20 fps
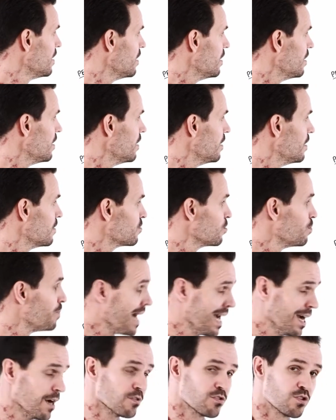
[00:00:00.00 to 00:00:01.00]

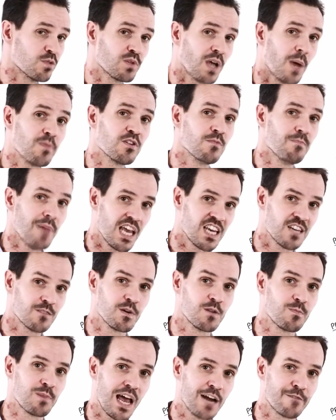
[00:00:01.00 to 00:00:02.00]
Subaio's subscription
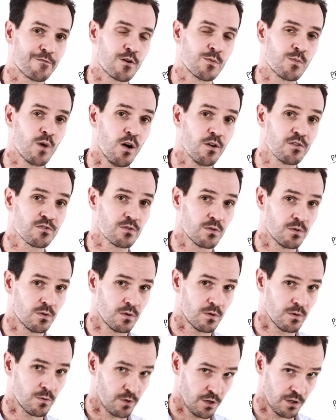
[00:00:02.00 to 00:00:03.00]
management platform also
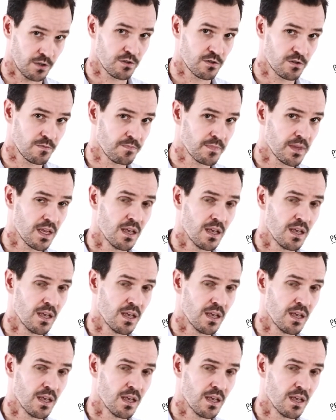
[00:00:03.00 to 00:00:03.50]
works,